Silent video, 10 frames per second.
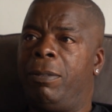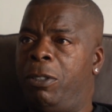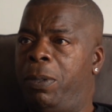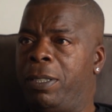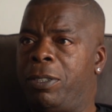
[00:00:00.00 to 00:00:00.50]

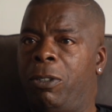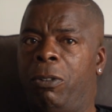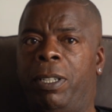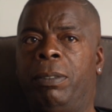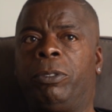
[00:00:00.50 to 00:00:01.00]
Quick
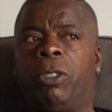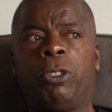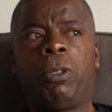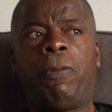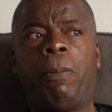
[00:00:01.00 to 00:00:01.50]
story, gone
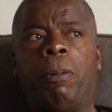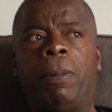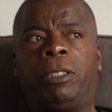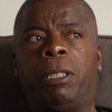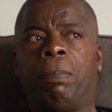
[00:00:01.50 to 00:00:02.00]
to a football
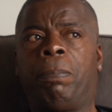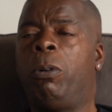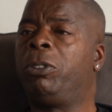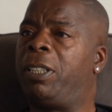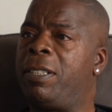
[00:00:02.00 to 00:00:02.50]
match at
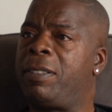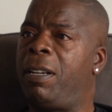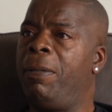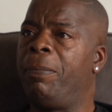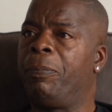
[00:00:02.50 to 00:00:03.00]

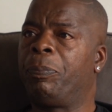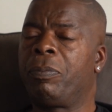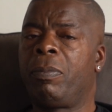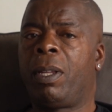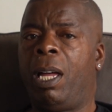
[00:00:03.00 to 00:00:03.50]
Porchester,
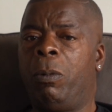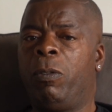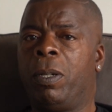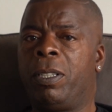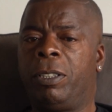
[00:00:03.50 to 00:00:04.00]
and
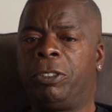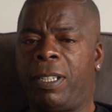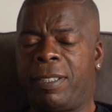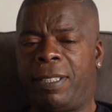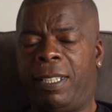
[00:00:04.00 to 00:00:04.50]
with one of the
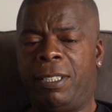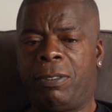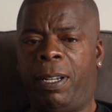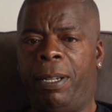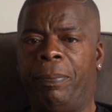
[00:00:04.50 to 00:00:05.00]
trustees,
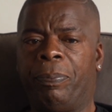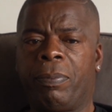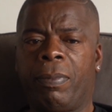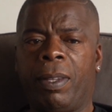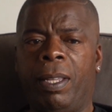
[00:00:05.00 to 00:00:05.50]
right?
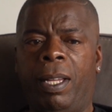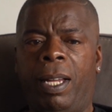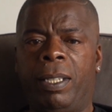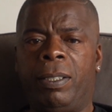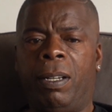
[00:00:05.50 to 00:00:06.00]

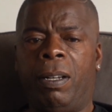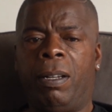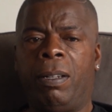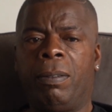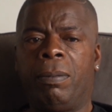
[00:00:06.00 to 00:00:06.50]

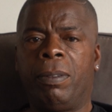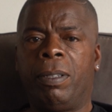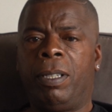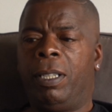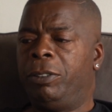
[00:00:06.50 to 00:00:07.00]
And
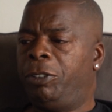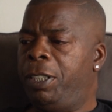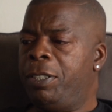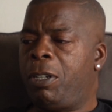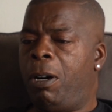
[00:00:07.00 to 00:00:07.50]

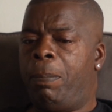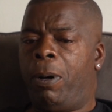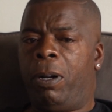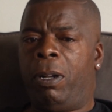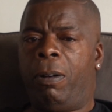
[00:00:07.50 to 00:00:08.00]
she's got a
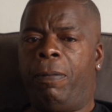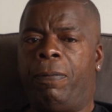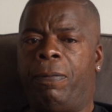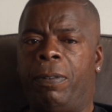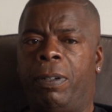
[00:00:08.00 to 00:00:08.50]
bottle of
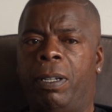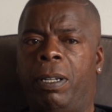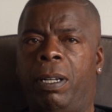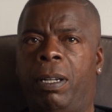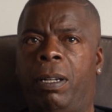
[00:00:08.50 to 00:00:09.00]

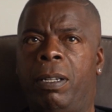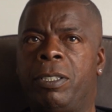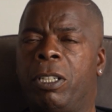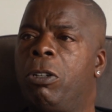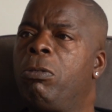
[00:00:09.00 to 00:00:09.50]

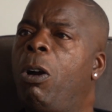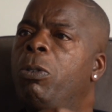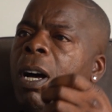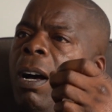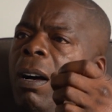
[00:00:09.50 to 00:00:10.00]
is it
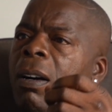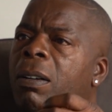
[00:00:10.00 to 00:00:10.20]
Corona?